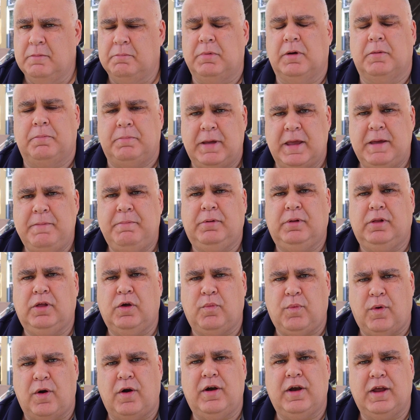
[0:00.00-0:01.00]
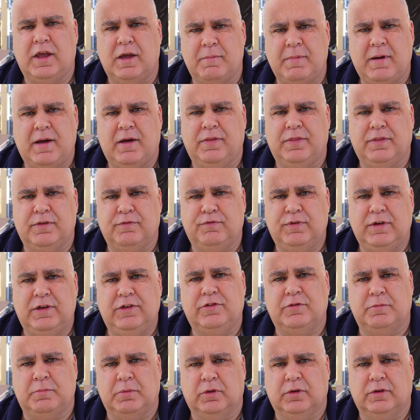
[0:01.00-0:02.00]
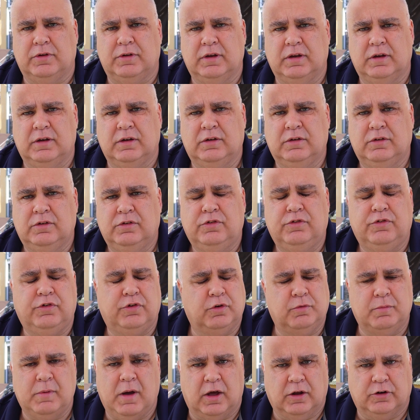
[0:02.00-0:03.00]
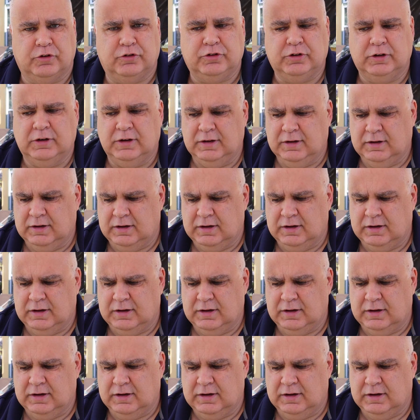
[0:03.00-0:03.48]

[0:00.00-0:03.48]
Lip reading: But people are worrying about the visa bulletin too much.